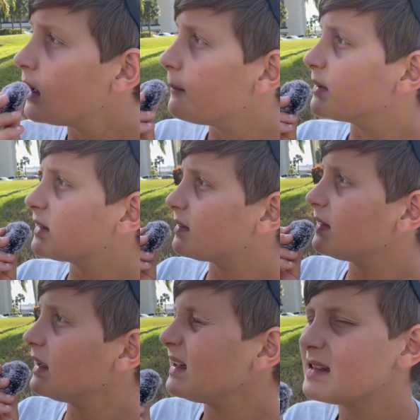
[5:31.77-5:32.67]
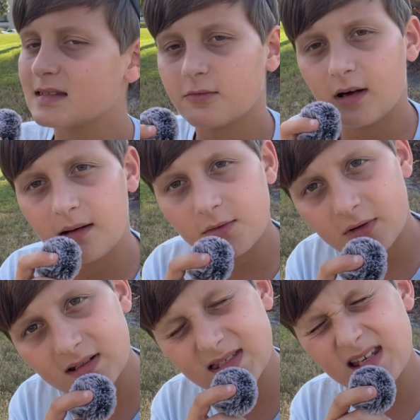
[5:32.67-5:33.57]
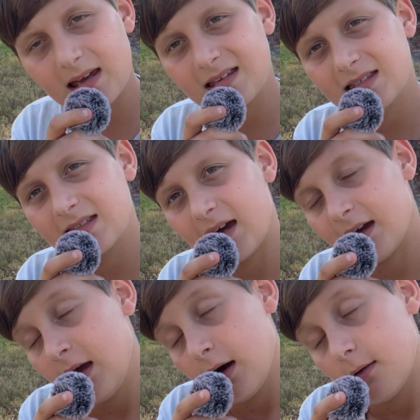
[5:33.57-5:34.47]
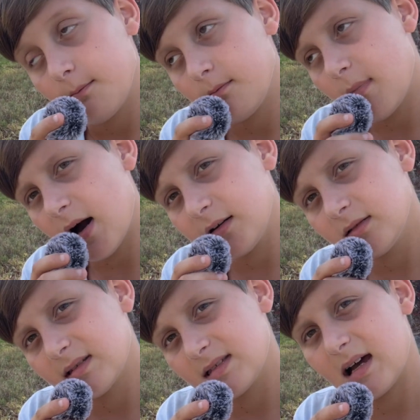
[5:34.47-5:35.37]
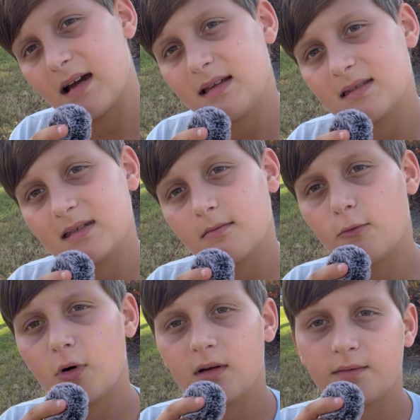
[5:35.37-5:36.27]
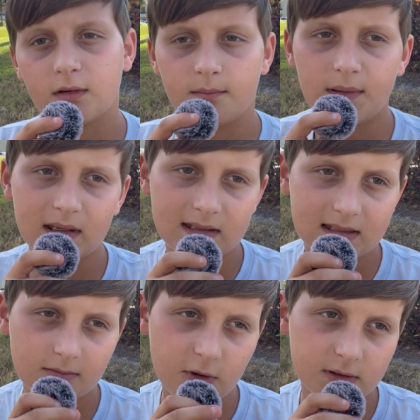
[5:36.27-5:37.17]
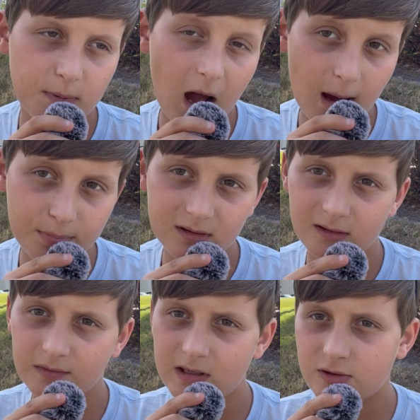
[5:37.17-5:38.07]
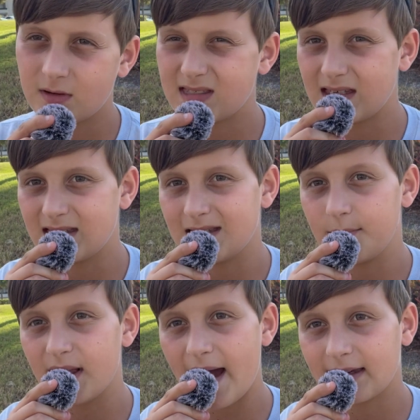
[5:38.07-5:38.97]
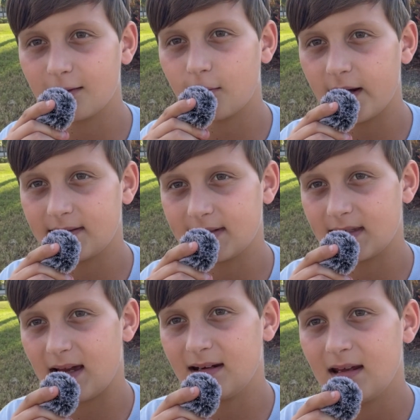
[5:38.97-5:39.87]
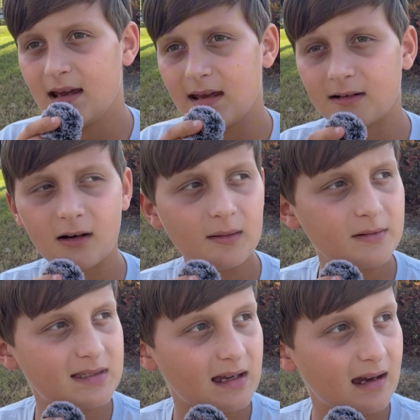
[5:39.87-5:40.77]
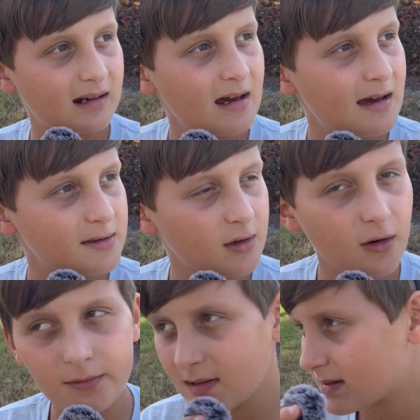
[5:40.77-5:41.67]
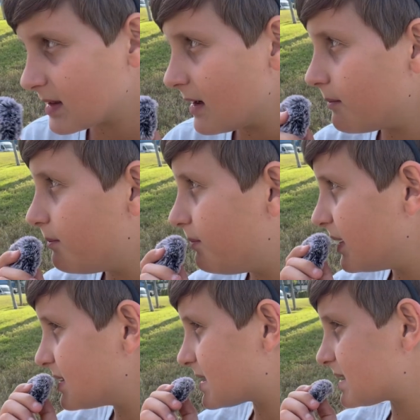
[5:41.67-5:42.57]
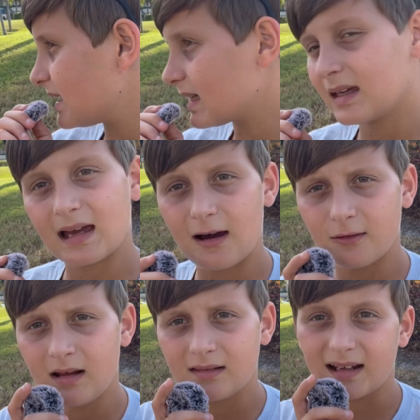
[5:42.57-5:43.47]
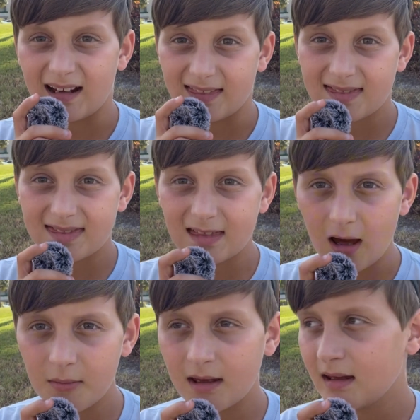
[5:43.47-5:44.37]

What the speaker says: But the thing is, what I'm trying to say is that modern designs, one of their biggest, most popular features is the black and white design. And Harborside has always been sticking out like a thumb